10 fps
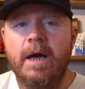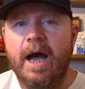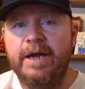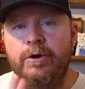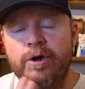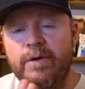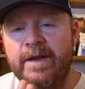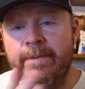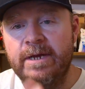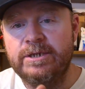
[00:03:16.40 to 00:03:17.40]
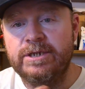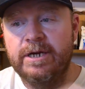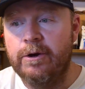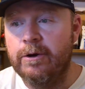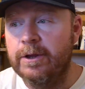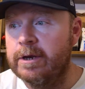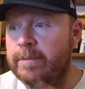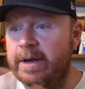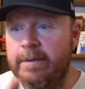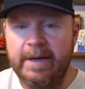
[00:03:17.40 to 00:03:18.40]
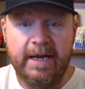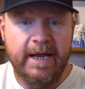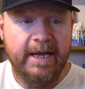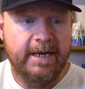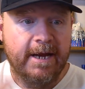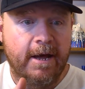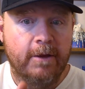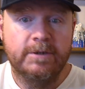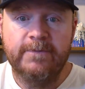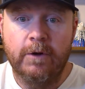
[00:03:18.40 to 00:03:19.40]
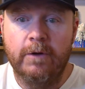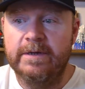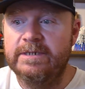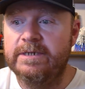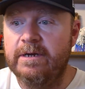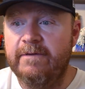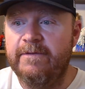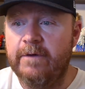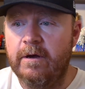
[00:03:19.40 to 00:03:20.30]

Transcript: I don't know that I mentioned it earlier, but I paid $80 for all this stuff.